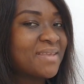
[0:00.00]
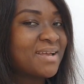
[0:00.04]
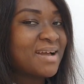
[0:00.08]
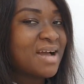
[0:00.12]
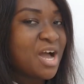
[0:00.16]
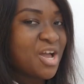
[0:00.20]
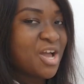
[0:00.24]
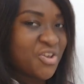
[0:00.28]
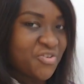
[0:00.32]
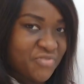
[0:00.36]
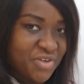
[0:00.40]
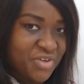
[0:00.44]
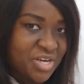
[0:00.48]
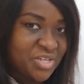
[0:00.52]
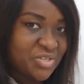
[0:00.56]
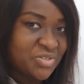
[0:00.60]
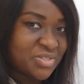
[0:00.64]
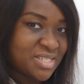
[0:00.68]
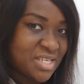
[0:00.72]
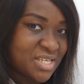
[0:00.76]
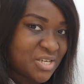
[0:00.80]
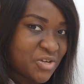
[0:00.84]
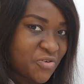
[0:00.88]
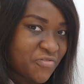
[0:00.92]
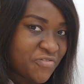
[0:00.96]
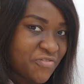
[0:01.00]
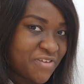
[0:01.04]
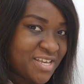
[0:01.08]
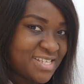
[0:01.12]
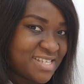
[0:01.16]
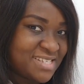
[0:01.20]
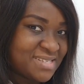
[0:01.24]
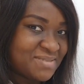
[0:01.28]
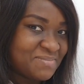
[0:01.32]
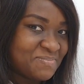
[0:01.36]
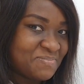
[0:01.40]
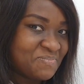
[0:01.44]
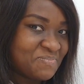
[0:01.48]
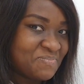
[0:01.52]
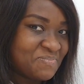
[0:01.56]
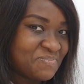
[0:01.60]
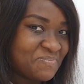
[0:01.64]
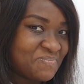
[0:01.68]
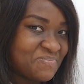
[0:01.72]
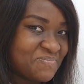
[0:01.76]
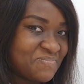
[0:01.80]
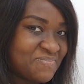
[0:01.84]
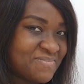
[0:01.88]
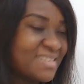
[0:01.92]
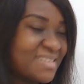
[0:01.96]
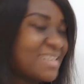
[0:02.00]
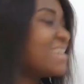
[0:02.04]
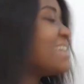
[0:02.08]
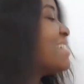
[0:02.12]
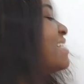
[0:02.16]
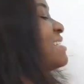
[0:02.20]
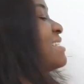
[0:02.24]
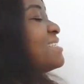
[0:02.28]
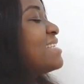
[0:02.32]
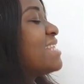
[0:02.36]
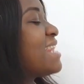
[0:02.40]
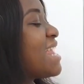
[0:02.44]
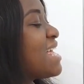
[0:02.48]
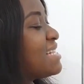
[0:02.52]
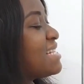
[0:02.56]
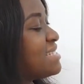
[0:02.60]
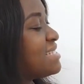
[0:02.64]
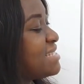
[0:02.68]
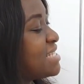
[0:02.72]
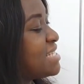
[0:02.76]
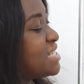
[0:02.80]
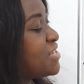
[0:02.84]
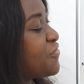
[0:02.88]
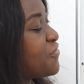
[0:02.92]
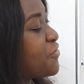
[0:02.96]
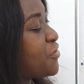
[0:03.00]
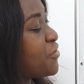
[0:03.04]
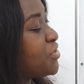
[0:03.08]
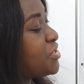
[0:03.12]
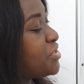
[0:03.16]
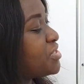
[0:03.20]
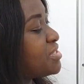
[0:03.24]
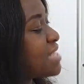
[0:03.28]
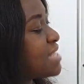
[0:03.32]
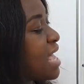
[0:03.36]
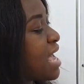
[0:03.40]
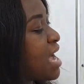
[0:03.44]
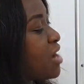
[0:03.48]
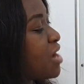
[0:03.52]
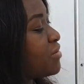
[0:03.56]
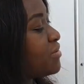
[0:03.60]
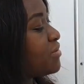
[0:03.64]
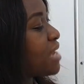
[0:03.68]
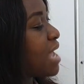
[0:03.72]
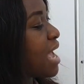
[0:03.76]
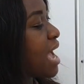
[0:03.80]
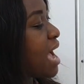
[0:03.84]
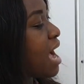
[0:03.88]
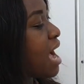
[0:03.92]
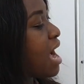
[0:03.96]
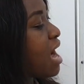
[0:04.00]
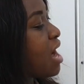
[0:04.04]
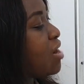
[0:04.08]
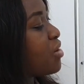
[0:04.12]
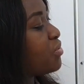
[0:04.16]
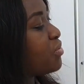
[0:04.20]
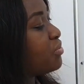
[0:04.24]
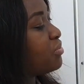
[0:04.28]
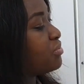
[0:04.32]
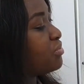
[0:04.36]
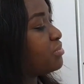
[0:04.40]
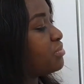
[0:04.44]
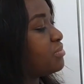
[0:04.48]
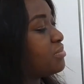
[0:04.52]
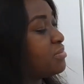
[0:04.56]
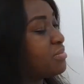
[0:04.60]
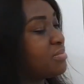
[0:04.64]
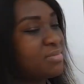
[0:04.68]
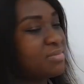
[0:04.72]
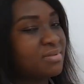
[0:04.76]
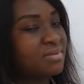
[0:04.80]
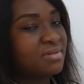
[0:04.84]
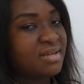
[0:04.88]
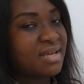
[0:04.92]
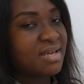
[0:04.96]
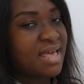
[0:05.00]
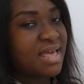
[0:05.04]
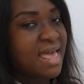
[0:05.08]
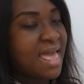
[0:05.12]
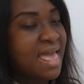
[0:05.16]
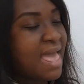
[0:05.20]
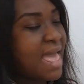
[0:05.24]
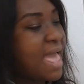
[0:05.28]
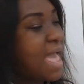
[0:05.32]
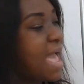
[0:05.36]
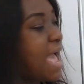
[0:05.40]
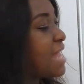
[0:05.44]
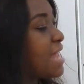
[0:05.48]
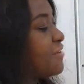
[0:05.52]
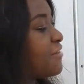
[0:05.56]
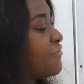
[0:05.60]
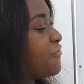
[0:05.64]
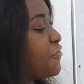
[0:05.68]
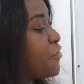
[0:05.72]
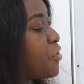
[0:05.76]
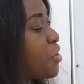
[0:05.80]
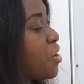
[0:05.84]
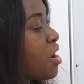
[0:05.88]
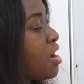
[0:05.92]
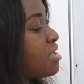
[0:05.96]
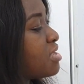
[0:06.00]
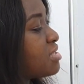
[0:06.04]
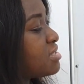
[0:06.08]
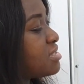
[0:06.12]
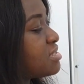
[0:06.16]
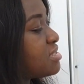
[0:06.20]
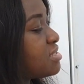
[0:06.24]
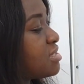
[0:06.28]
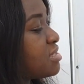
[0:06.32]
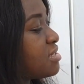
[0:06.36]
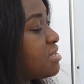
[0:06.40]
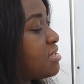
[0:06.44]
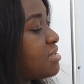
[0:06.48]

Are you ready to tick or fix? So let's tick for the sound ow and for t.